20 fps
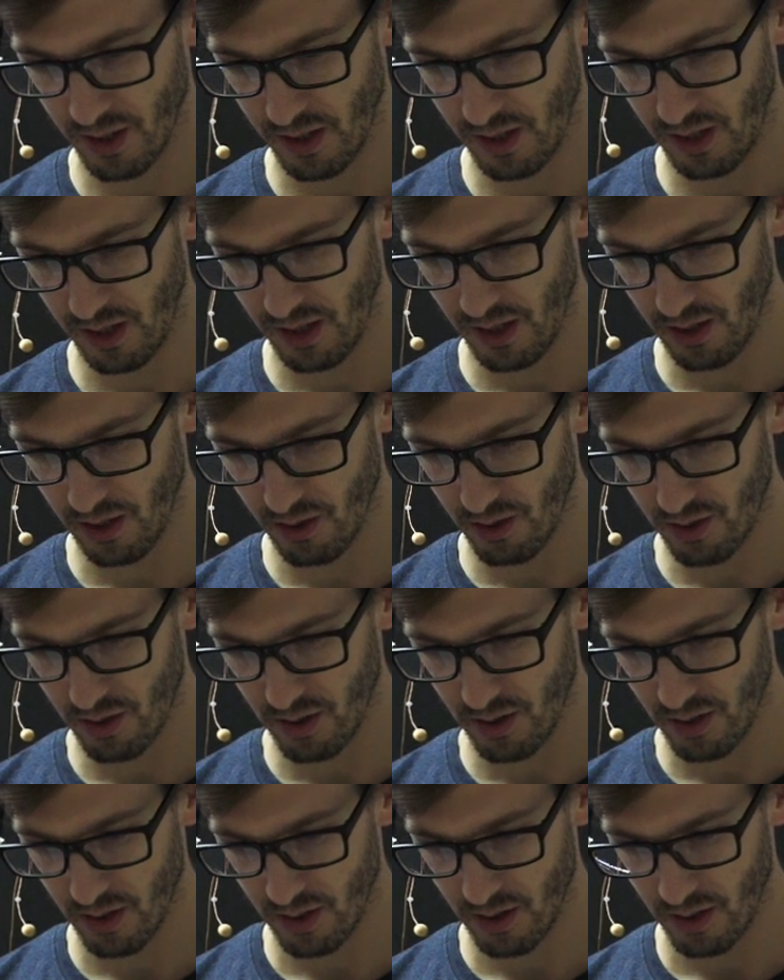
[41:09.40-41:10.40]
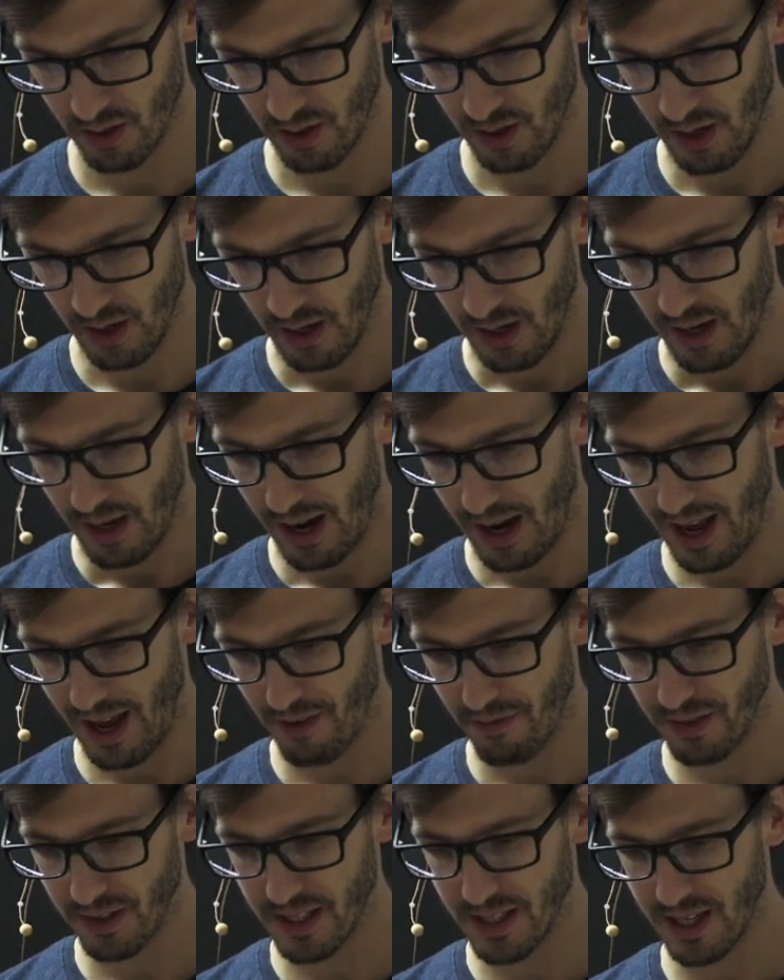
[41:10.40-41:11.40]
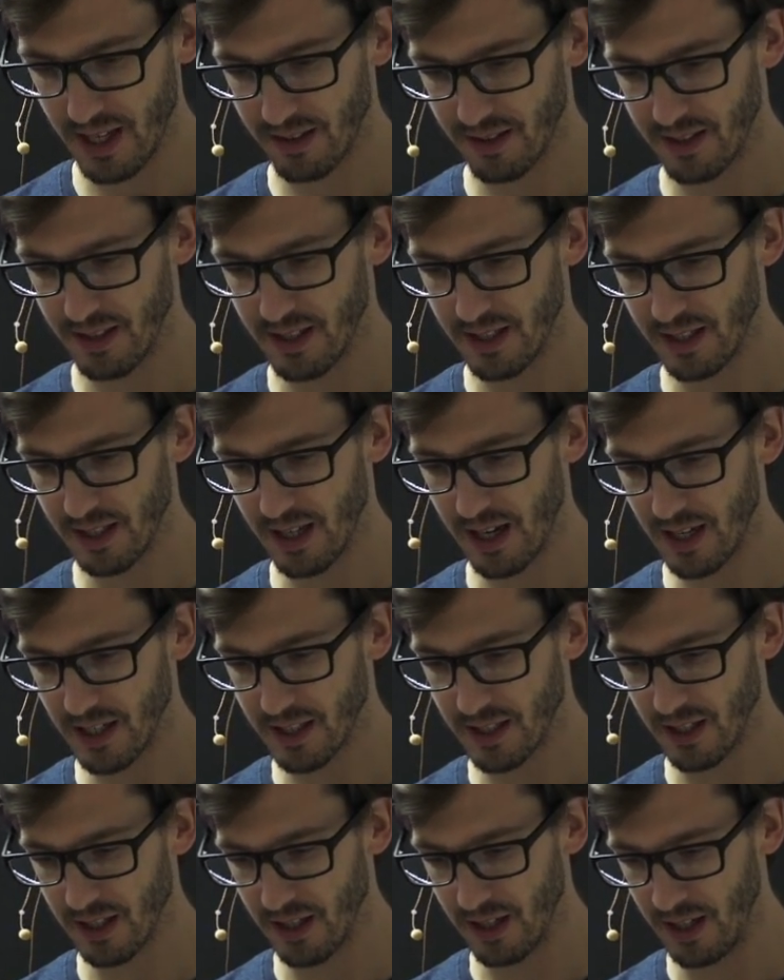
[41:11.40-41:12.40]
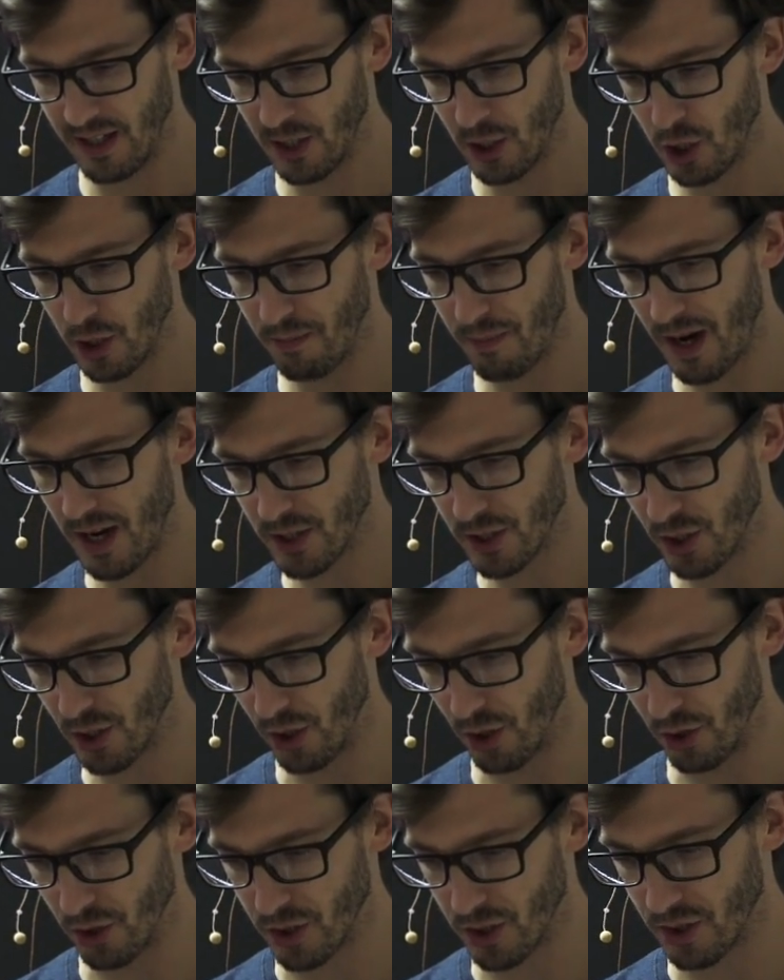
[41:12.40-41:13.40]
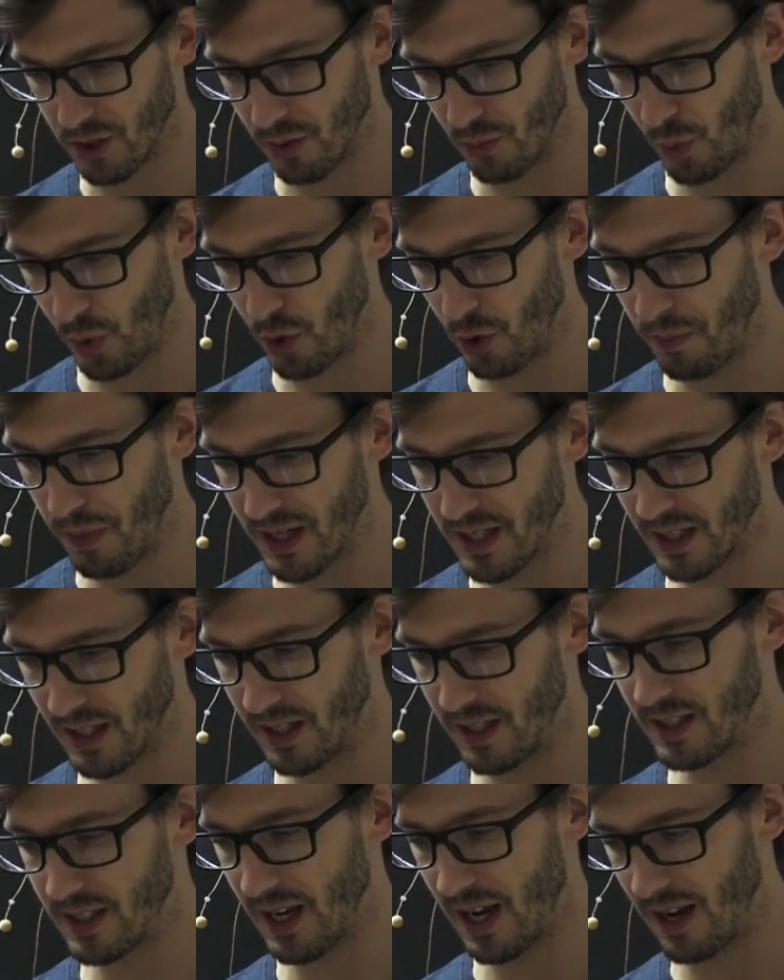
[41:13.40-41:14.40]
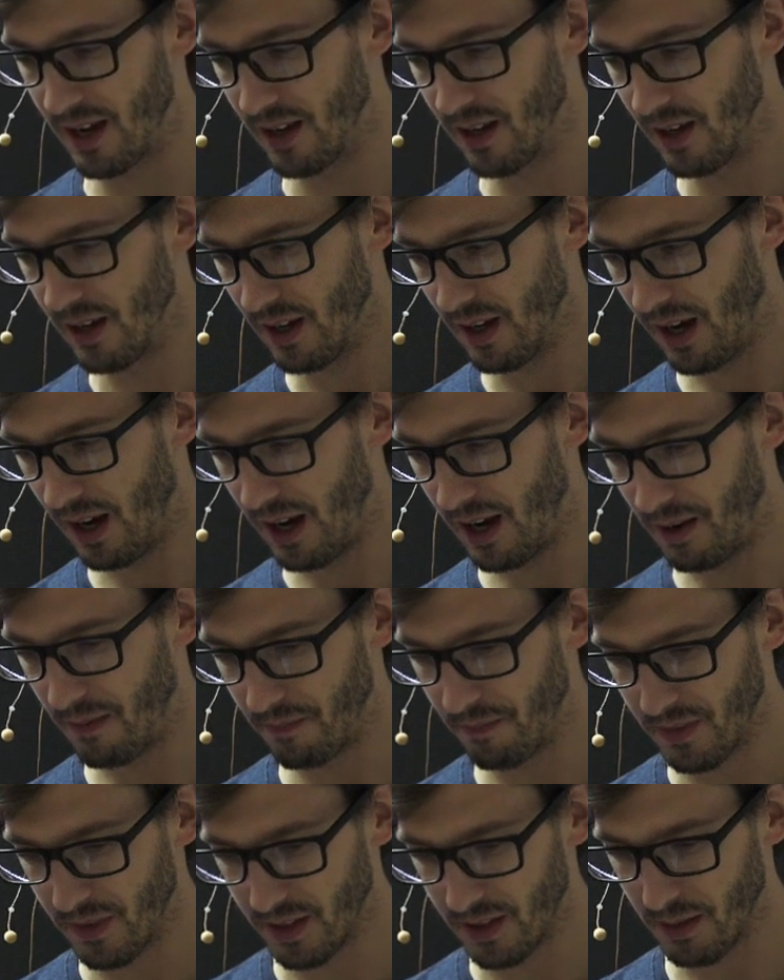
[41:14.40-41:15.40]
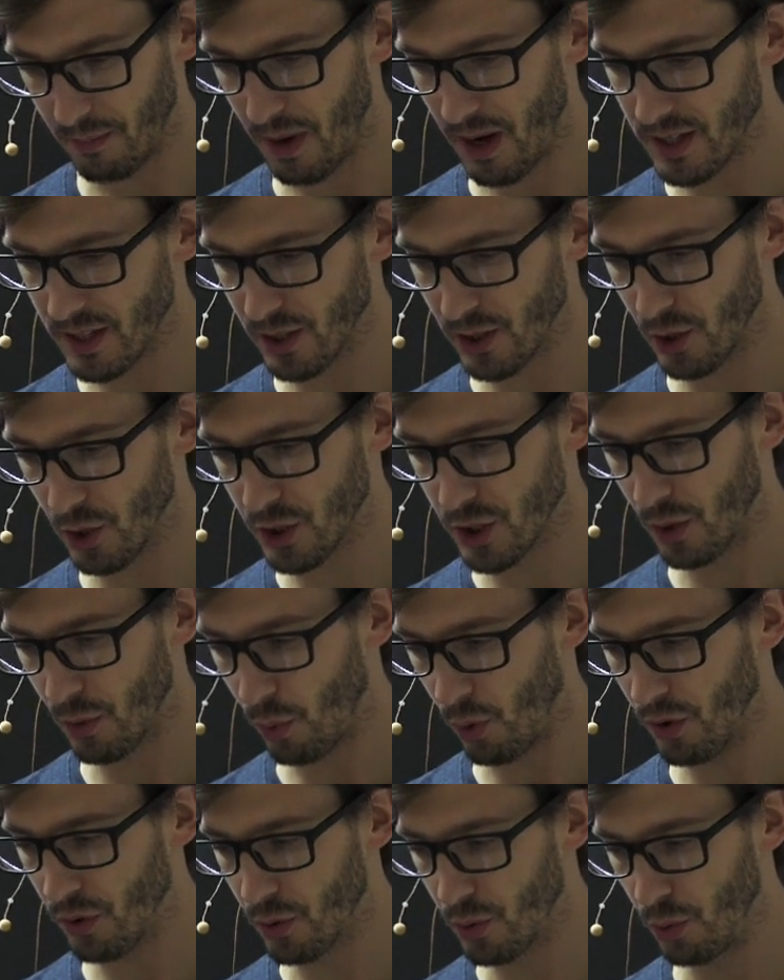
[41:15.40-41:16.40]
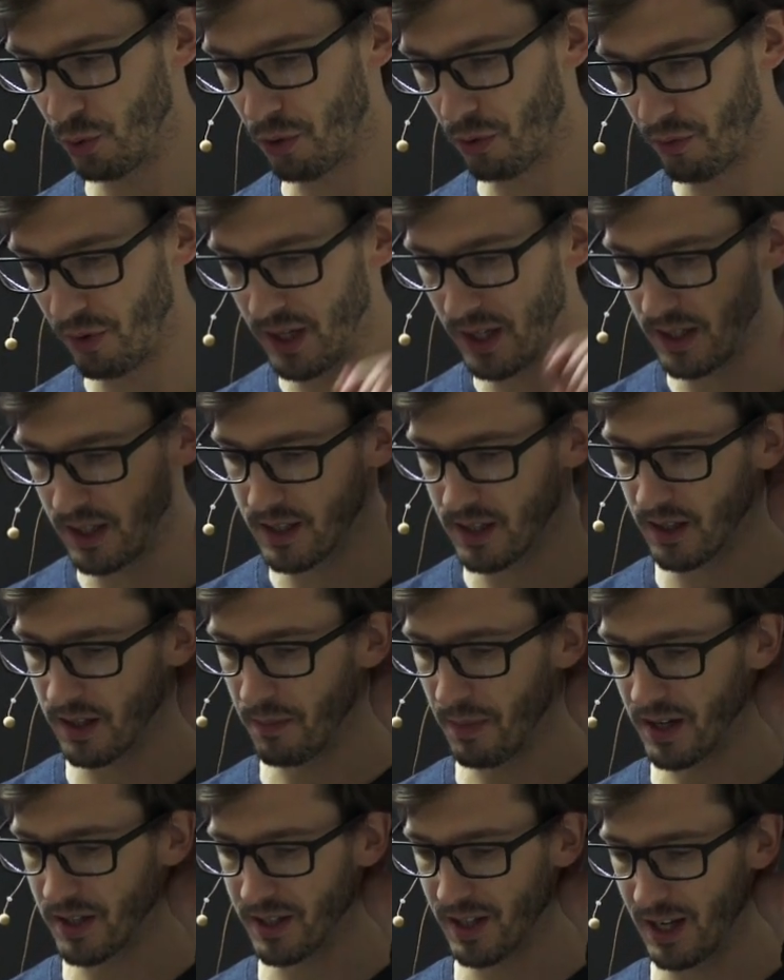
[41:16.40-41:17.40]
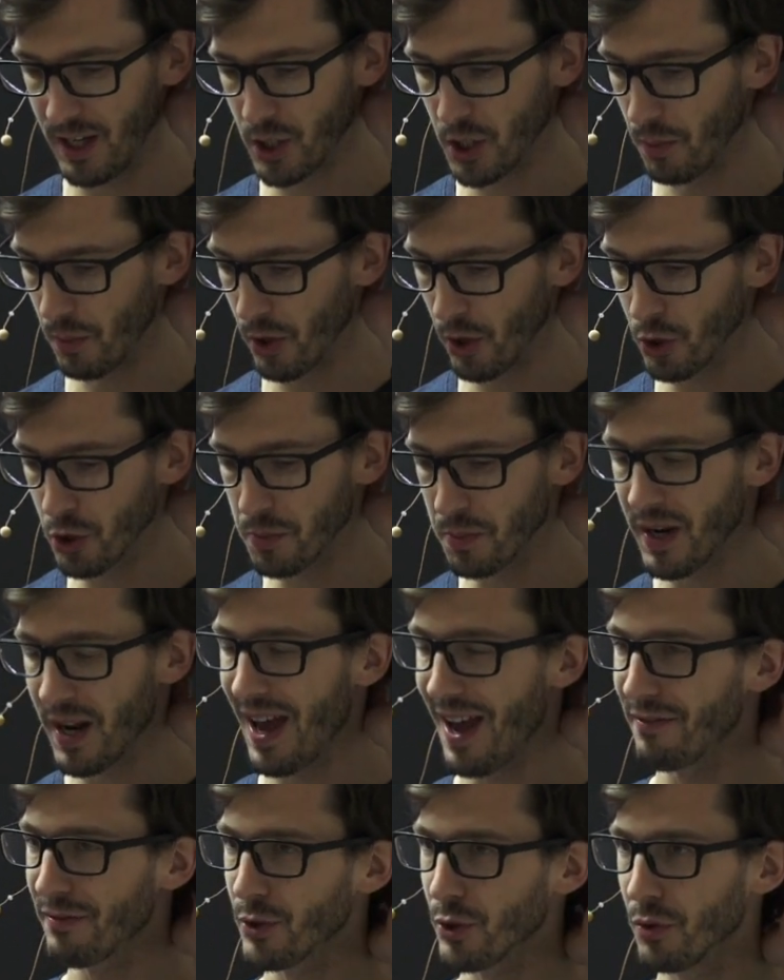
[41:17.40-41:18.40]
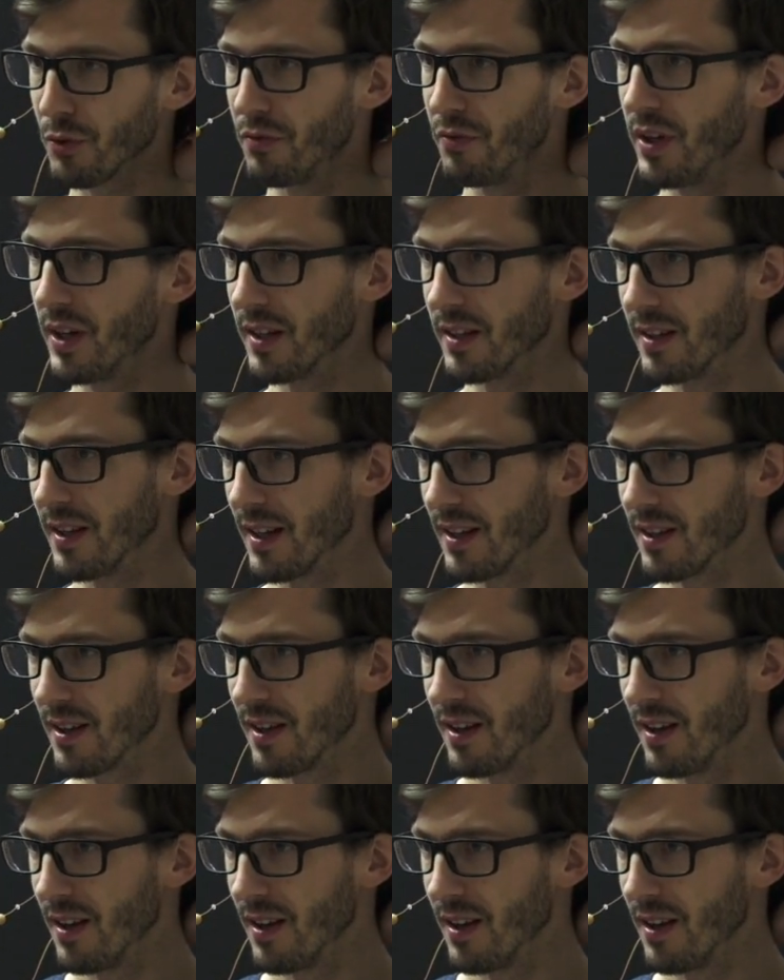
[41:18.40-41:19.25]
here, I haven't set this cluster initial master nodes where you basically say the master nodes are 1, 2, 3, these are the master eligible nodes, but I haven't configured that.